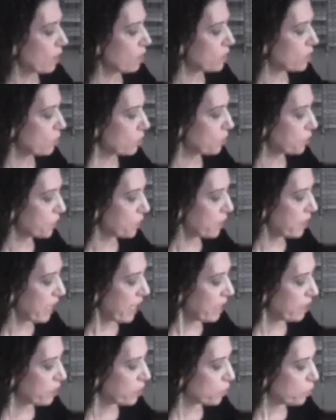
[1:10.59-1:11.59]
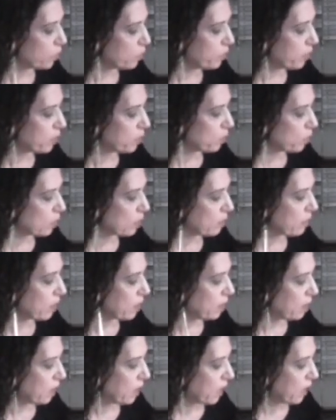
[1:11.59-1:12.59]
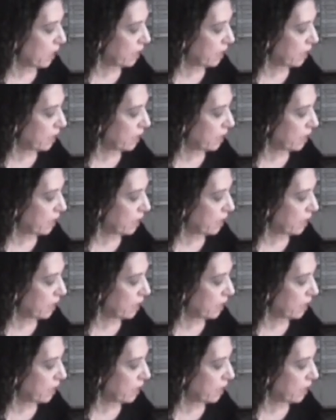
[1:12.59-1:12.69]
So for the actual menorah,